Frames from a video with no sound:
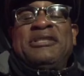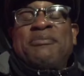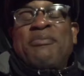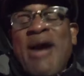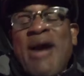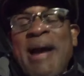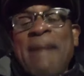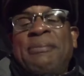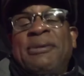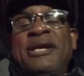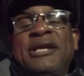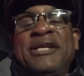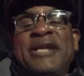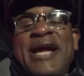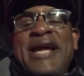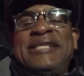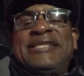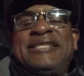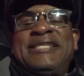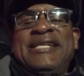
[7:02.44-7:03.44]
probably in
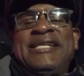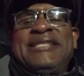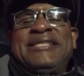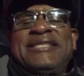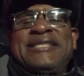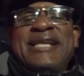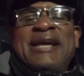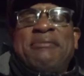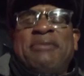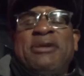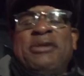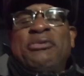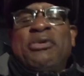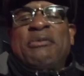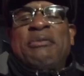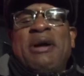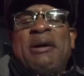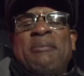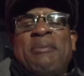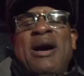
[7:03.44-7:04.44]
1970
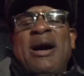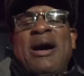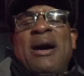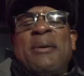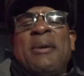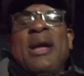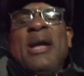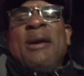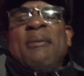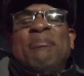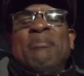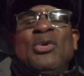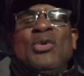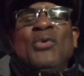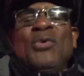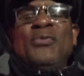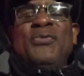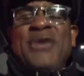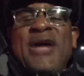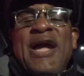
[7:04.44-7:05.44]
when my mom
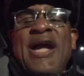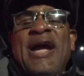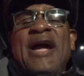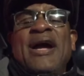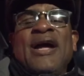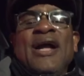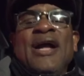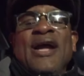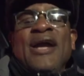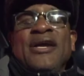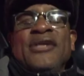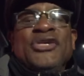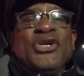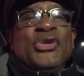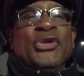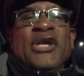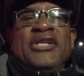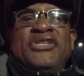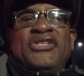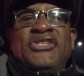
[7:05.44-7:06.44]
moved there,
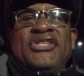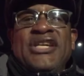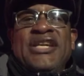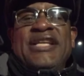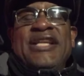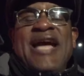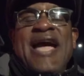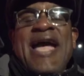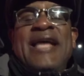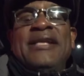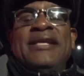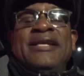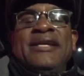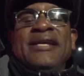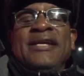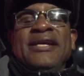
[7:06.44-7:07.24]
you didn't see that.